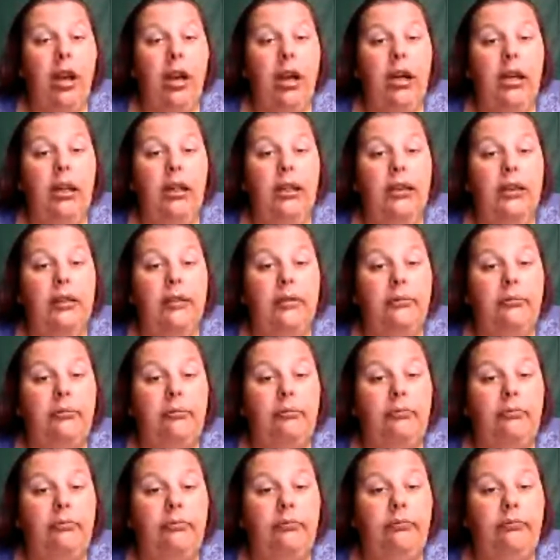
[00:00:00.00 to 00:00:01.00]

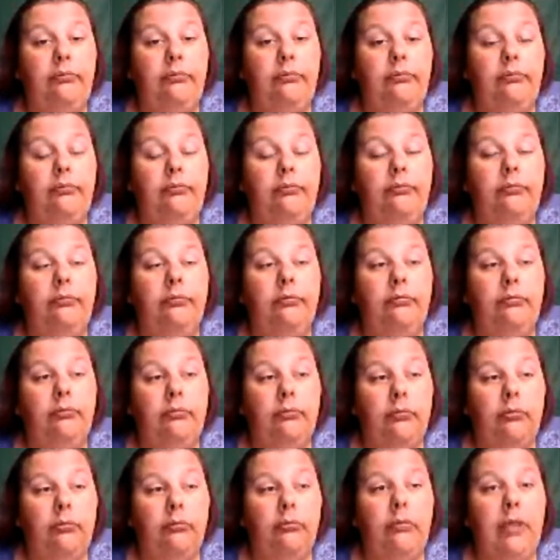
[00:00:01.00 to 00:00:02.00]
Um,
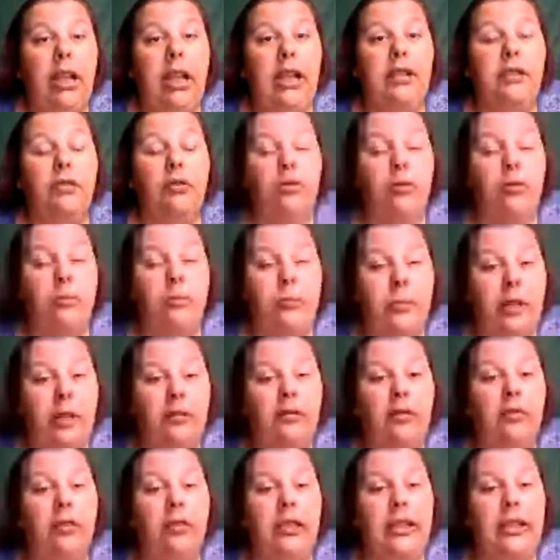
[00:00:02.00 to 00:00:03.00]
that's going to be a
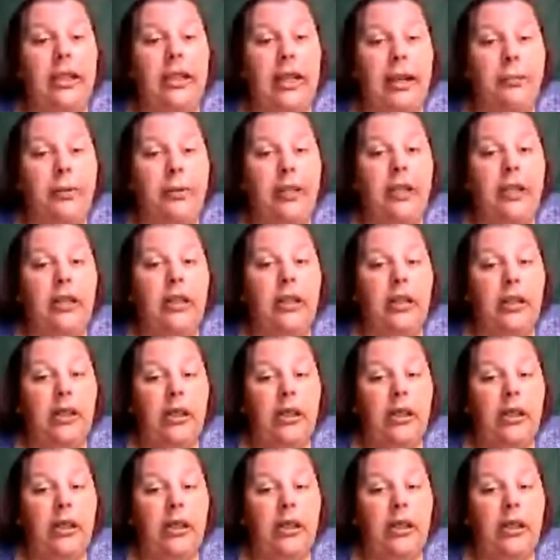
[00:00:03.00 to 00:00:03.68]
real good topic.